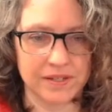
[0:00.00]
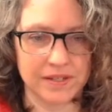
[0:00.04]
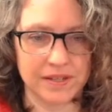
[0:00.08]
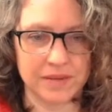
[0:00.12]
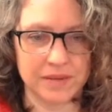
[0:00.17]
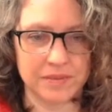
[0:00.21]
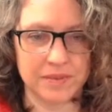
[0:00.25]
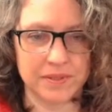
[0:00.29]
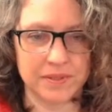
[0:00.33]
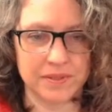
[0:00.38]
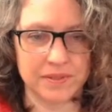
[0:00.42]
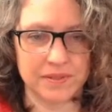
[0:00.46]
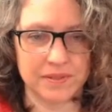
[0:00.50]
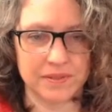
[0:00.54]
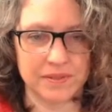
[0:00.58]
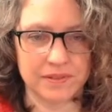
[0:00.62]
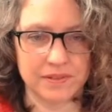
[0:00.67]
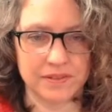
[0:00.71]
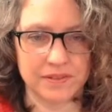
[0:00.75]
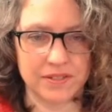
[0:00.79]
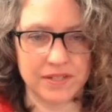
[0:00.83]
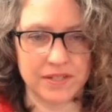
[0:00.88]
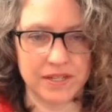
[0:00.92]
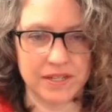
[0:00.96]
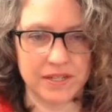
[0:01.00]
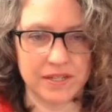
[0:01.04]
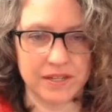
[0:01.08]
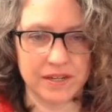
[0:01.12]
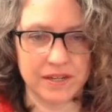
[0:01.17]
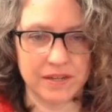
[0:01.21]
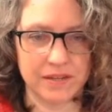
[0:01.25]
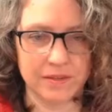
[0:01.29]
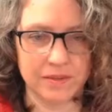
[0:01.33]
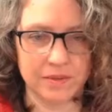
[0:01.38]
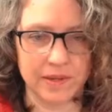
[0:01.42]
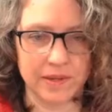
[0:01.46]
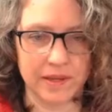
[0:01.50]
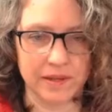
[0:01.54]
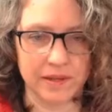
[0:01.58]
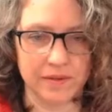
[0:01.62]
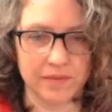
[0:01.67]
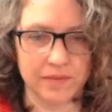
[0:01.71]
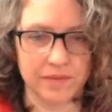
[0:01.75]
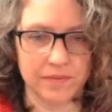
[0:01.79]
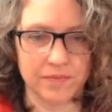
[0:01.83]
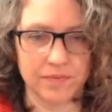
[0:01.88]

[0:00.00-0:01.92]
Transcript: Damn it, chain, get out of the way.